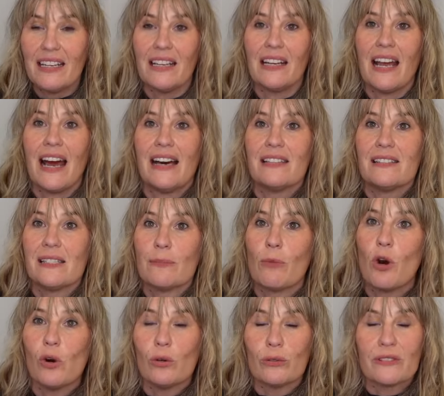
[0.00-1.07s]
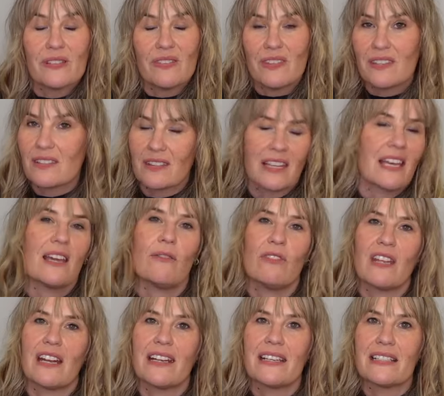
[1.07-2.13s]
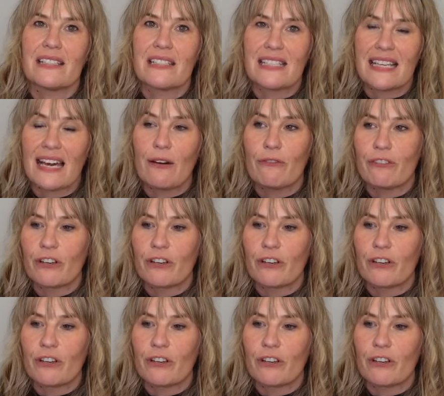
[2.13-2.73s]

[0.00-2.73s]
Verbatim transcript: It had some holes in the sleeve that I didn't see at